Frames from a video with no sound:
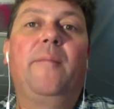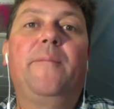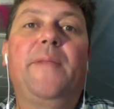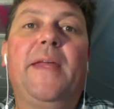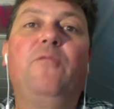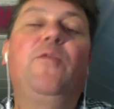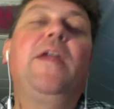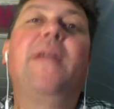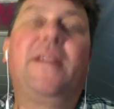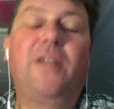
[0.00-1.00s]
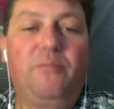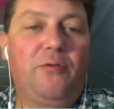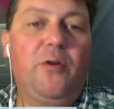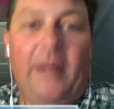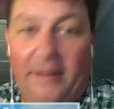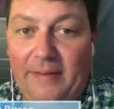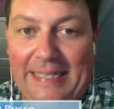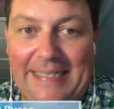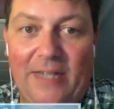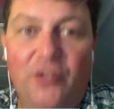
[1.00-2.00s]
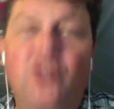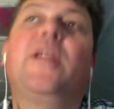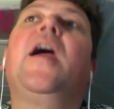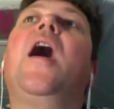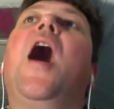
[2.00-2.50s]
He reinvented brewing. essentially,